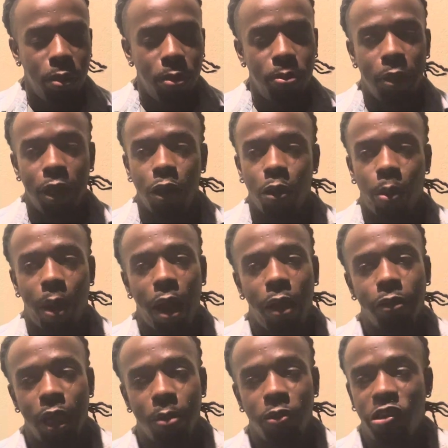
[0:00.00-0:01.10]
Being around
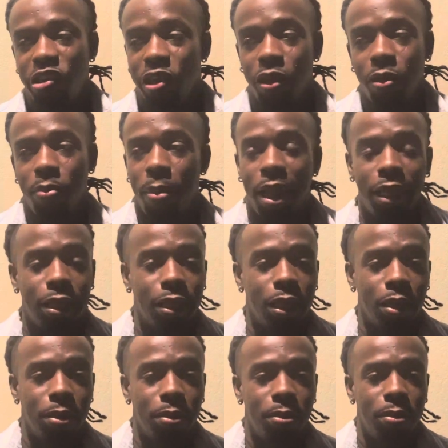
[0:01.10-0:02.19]
them shouldn't make
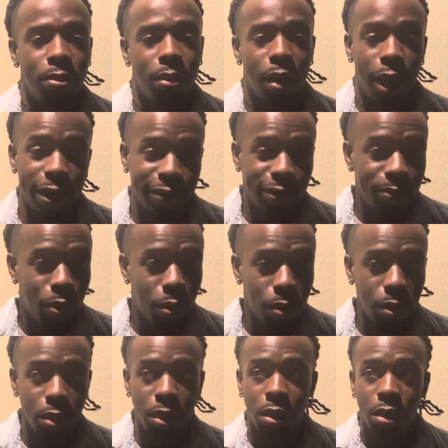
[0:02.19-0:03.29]
them less
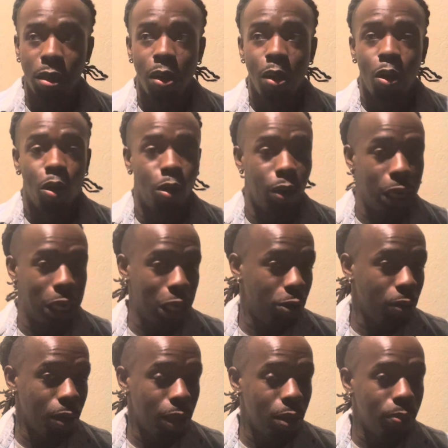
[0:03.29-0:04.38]
important or
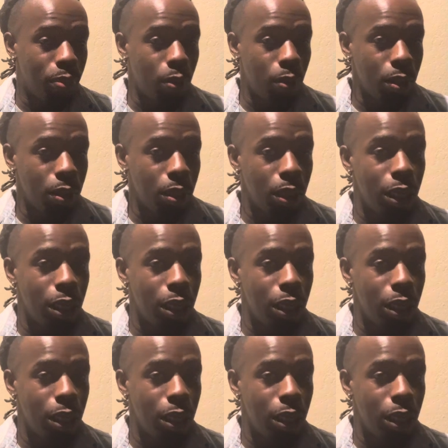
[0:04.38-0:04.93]
equally important.